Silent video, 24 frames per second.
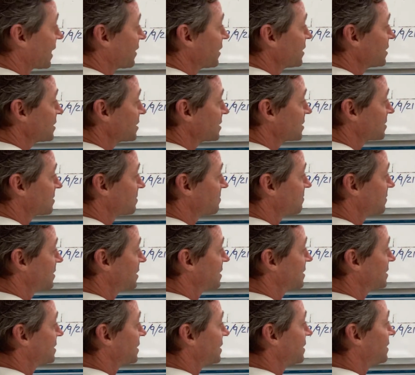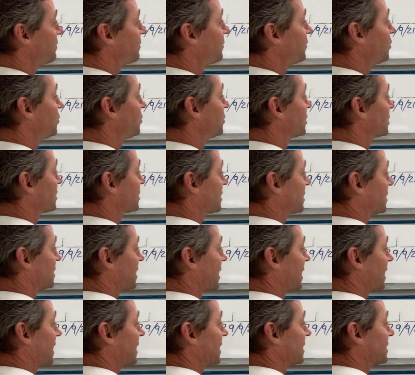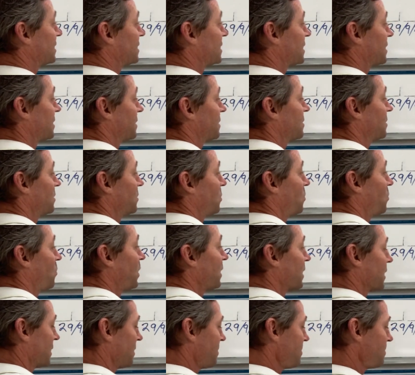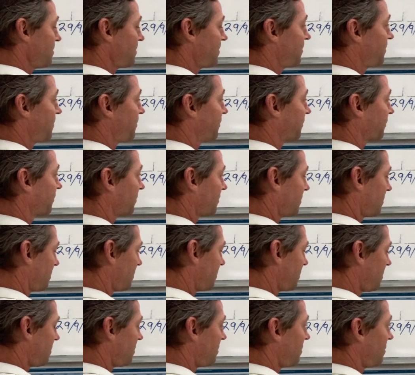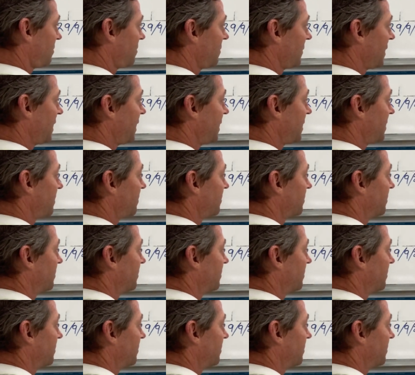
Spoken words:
this is if you just changed one of them here.